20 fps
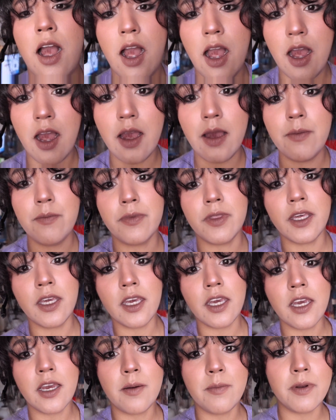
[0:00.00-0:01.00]
I'm
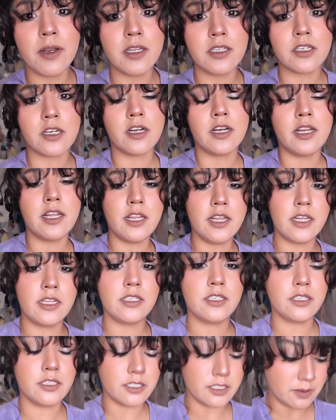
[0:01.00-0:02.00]
thinking I'm going to turn it
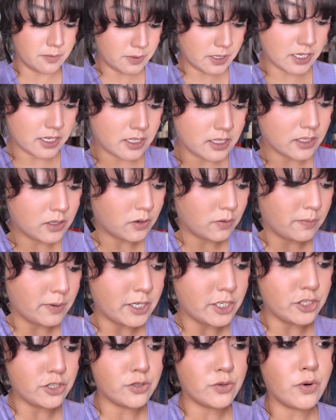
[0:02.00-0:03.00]
into something a little
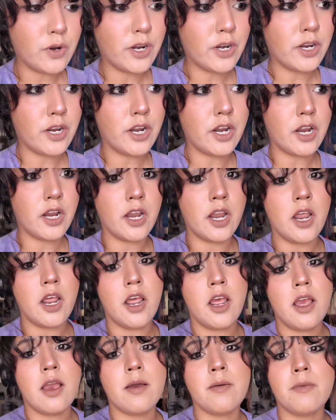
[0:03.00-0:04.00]
bit shorter.
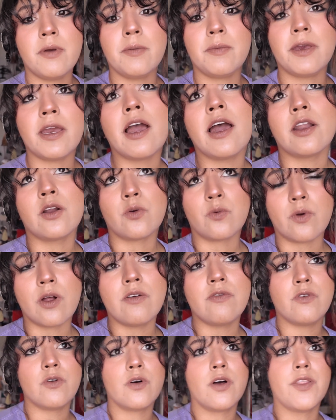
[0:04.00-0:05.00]
Maybe add a
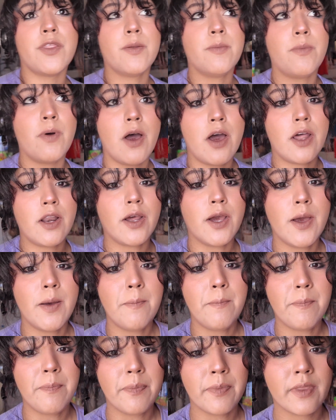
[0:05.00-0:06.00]
ruffle on the
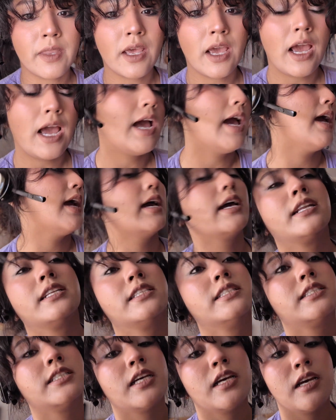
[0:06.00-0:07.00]
bottom,
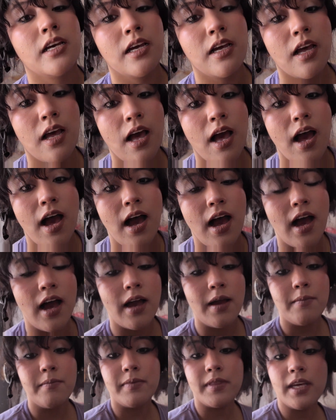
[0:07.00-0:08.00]
and
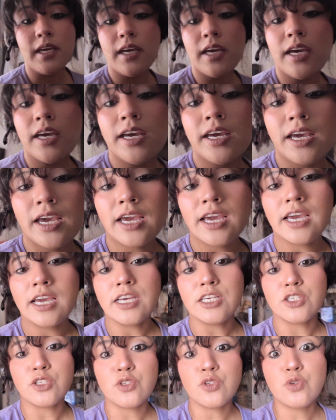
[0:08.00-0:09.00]
I'm thinking
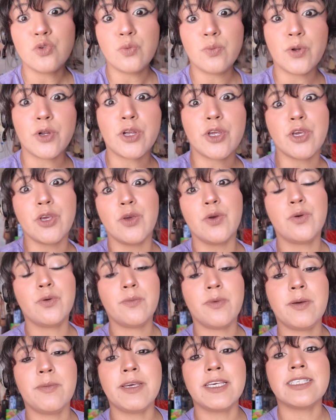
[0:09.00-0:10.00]
a super
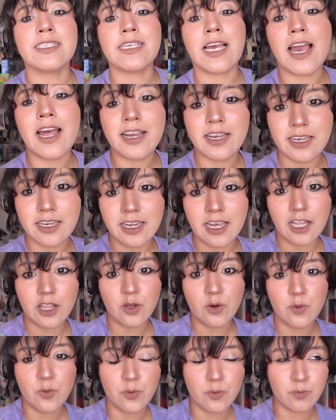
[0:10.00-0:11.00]
cute, maybe satin
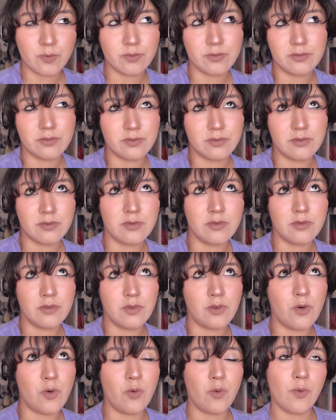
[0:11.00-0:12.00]
yellow
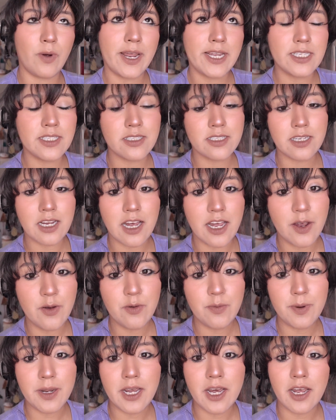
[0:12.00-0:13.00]
waist tie
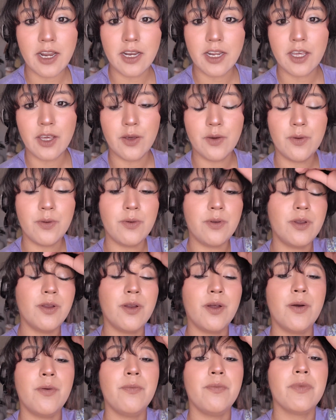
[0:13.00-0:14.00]
would be kind of cute,
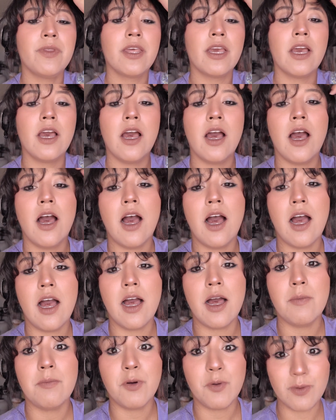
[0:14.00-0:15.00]

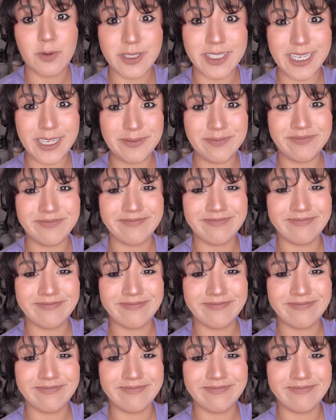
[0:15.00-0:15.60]
but we'll see.